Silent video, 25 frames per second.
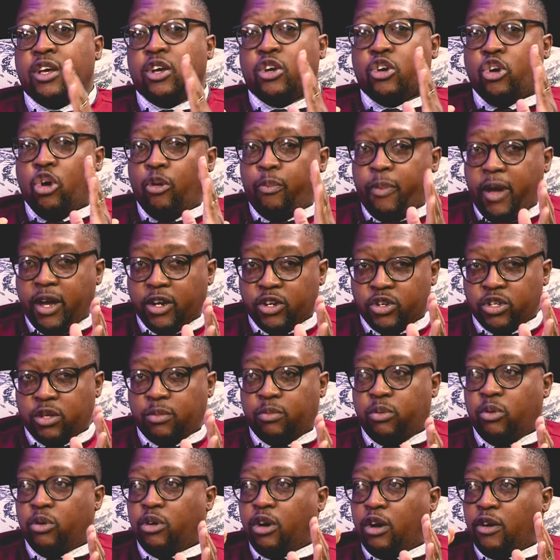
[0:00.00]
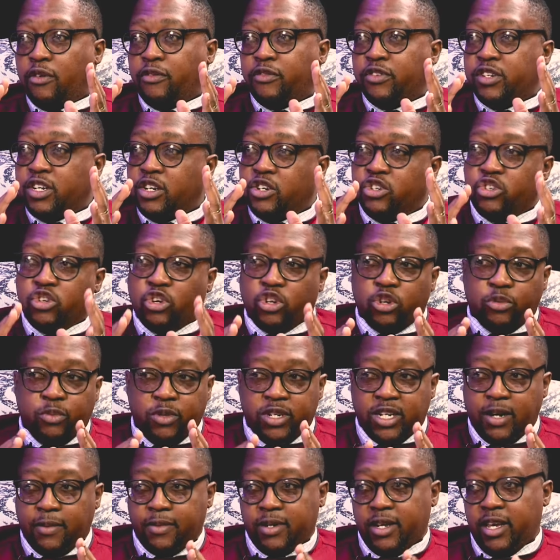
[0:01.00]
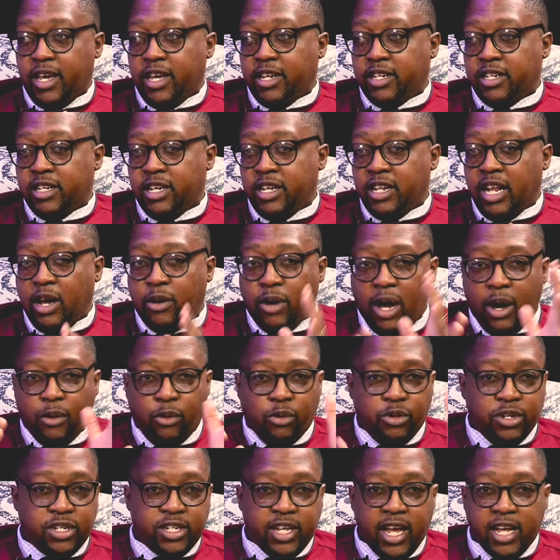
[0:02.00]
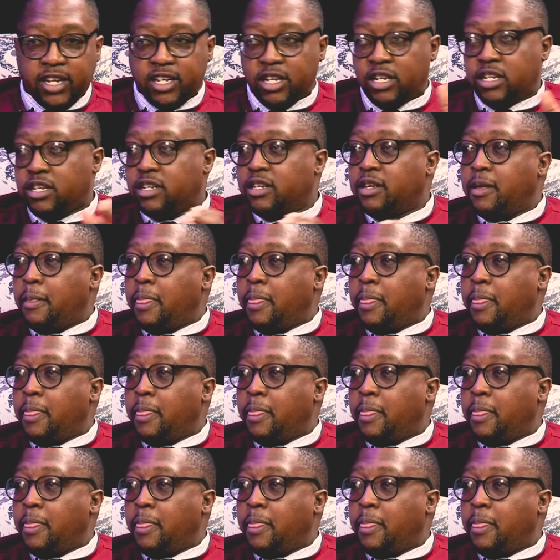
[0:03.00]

Go back to the book of Deuteronomy chapter 18. Now, I won't cite it,